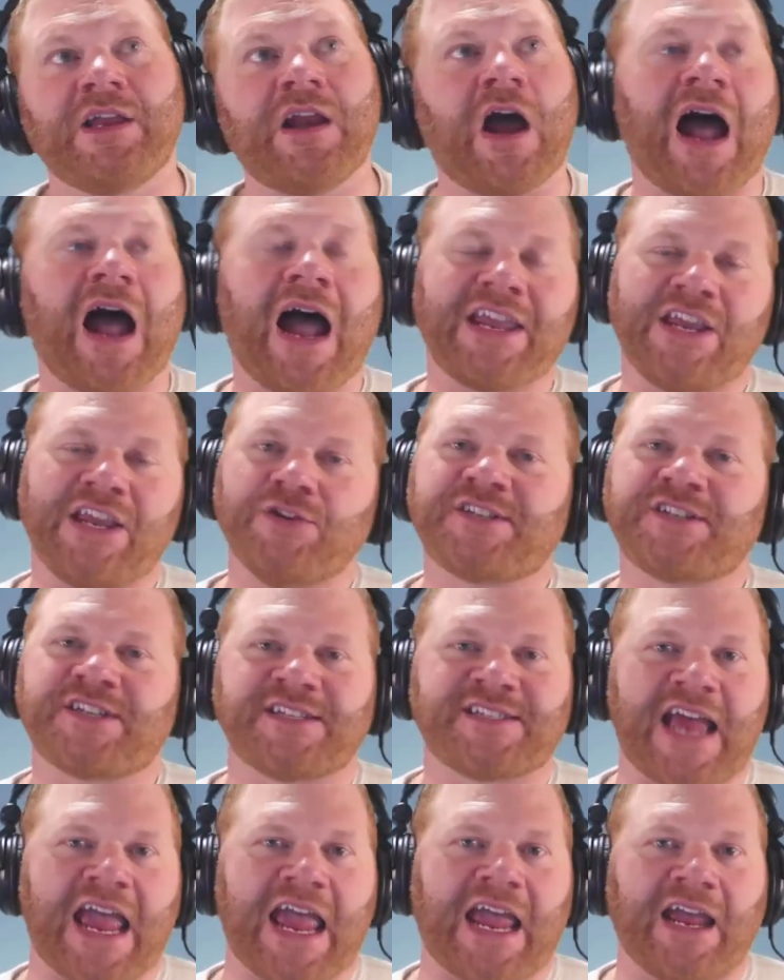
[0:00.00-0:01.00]
I used to
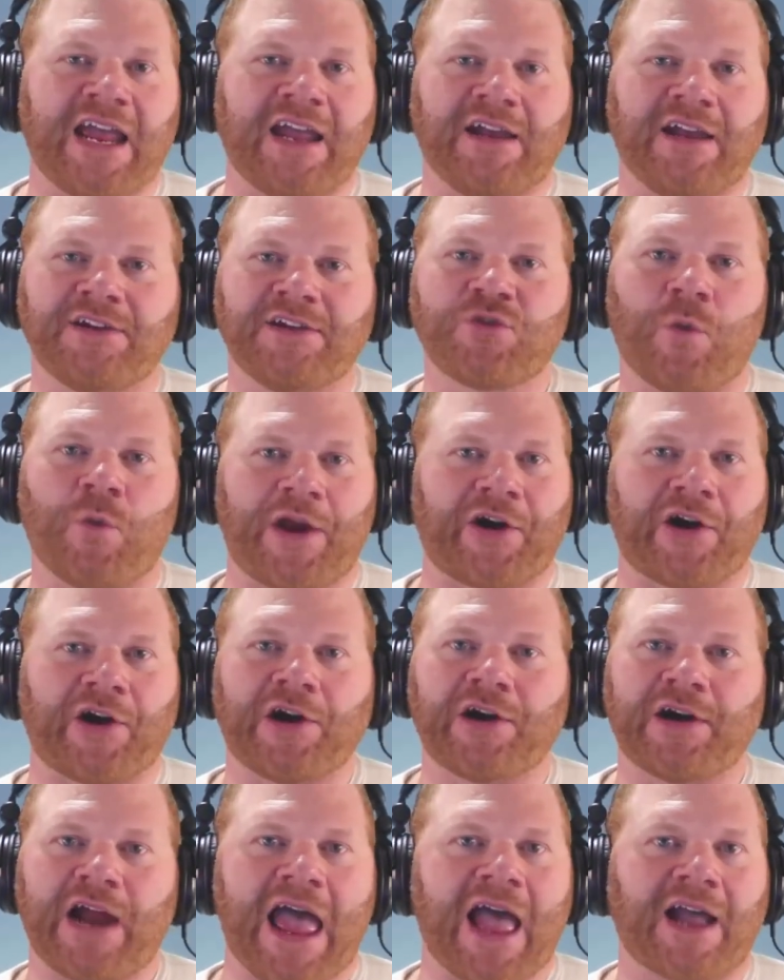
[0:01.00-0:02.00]
say
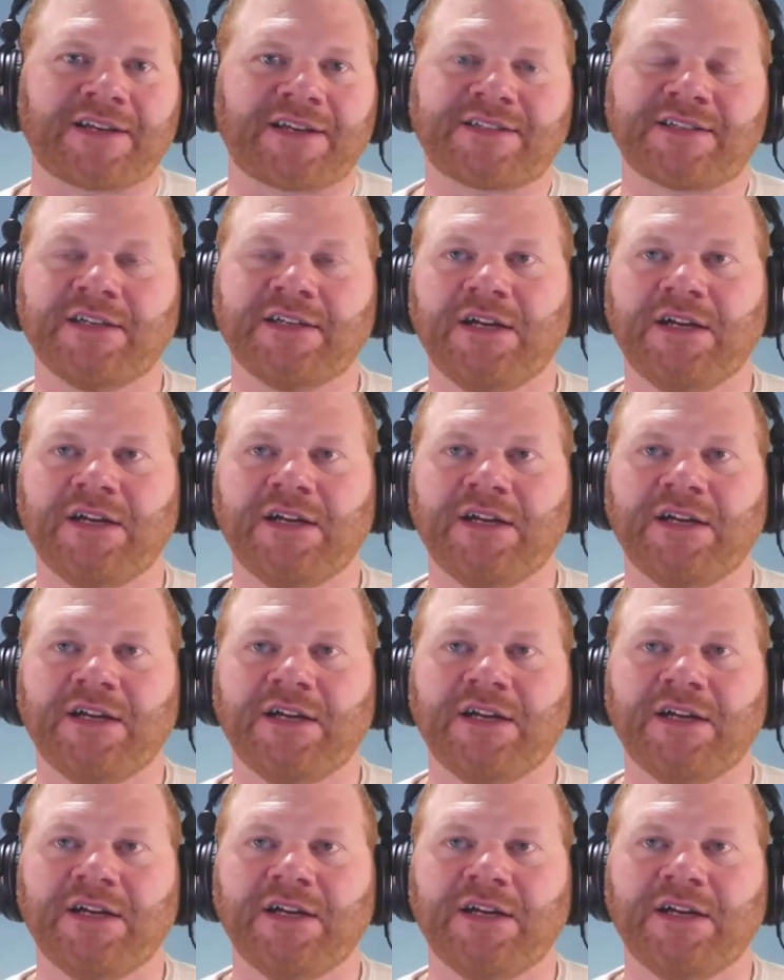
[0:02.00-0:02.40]
Twitter, X.